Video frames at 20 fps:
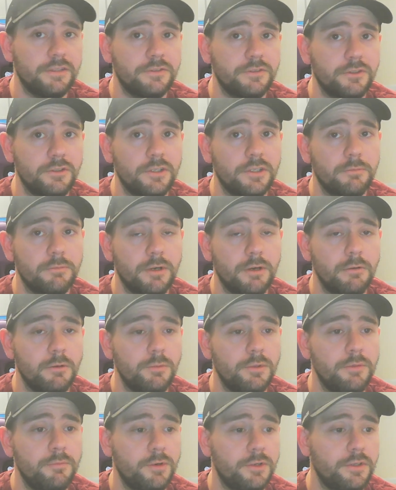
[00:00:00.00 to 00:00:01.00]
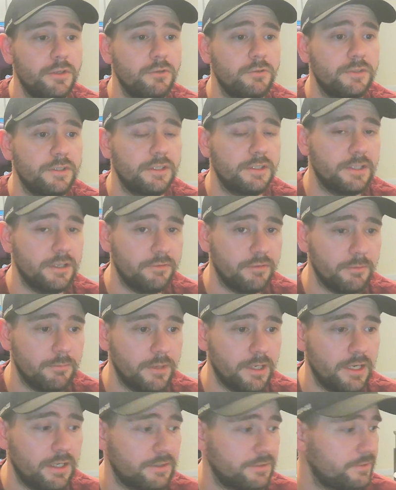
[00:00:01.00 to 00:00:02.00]
So you can probably put those in a different
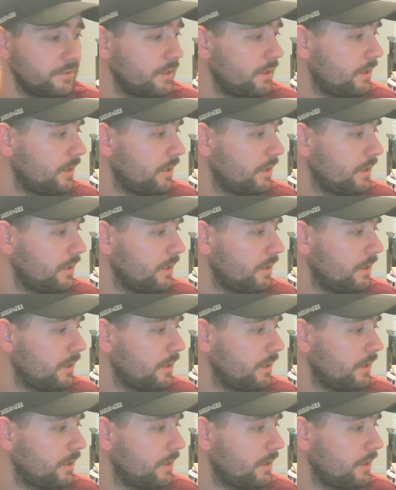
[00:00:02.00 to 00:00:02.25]
box